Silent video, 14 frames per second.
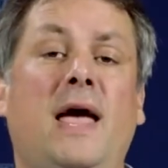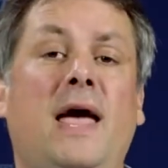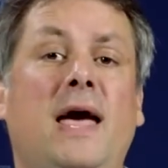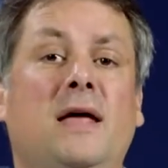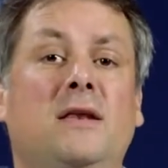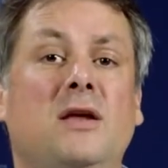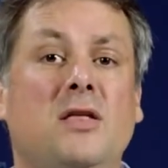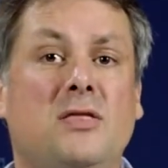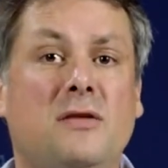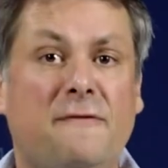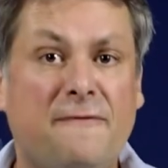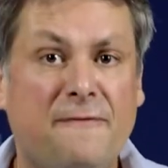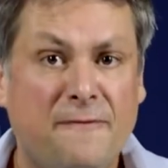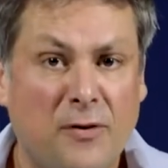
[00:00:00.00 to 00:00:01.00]
And the
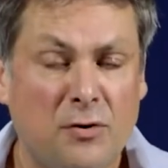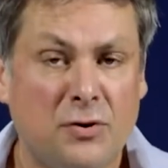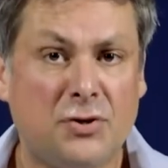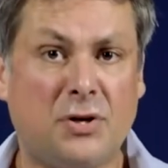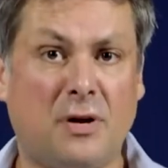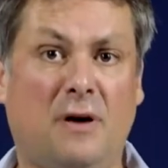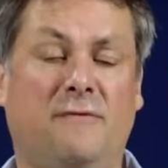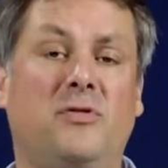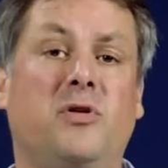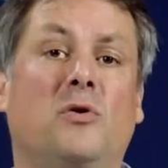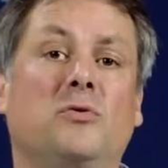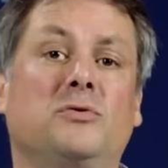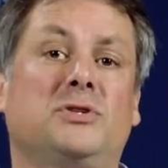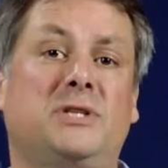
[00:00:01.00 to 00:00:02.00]
first of
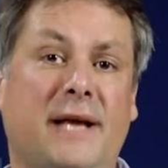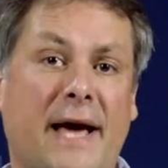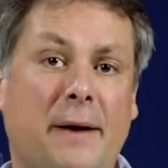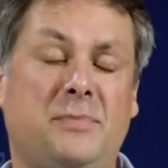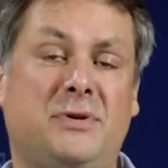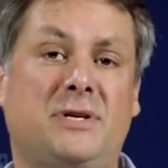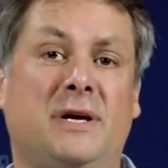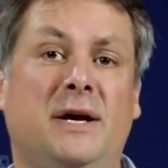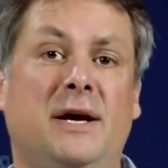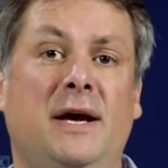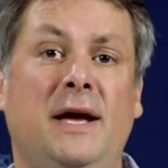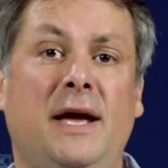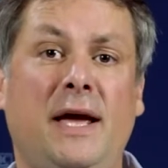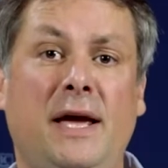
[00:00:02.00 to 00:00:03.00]
those steps
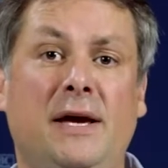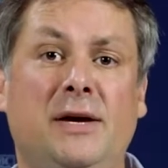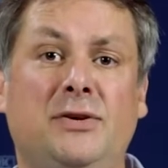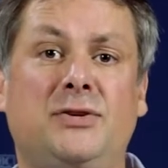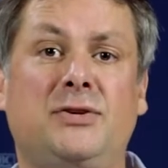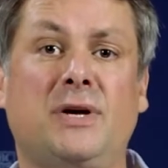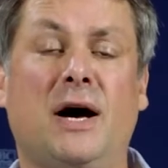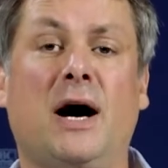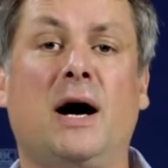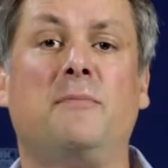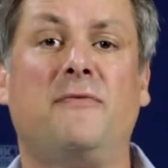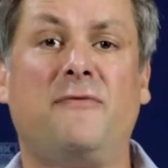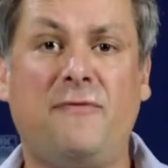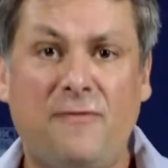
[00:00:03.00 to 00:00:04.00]
is
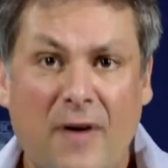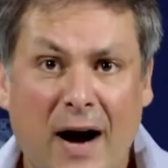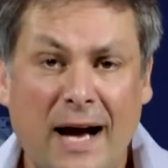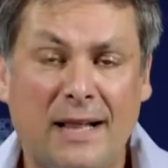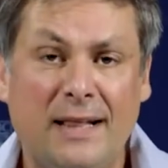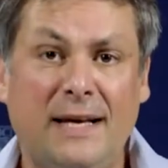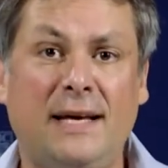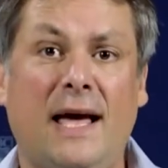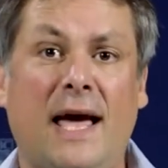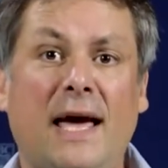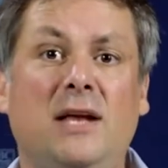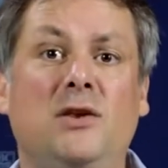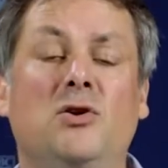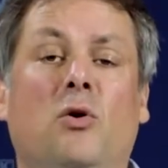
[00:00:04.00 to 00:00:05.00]
filing
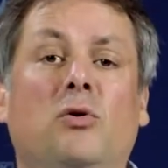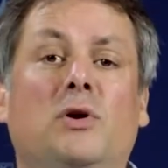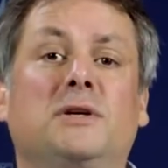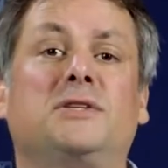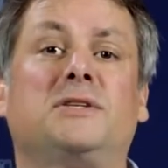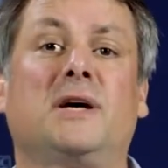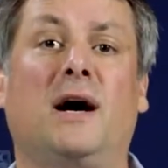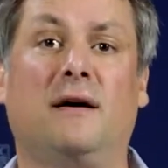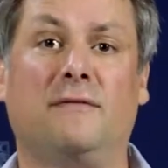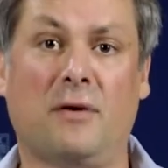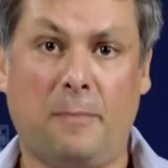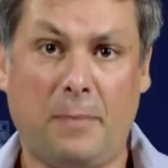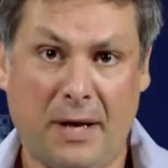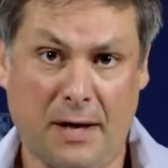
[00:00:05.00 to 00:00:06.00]
a notice of
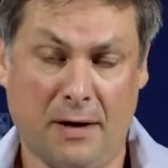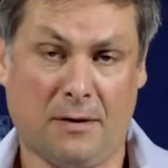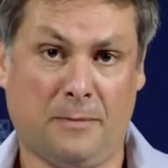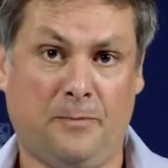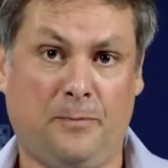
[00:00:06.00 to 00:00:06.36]
appeal.